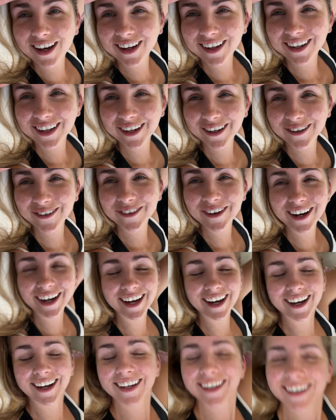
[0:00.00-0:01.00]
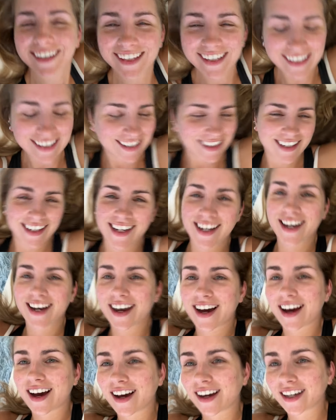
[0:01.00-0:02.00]
aren't at work,
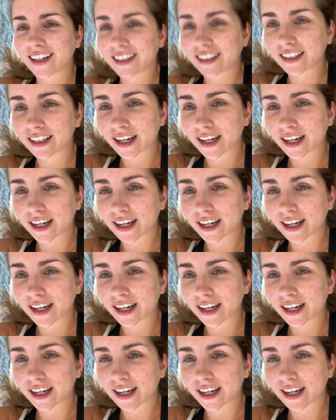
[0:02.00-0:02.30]
I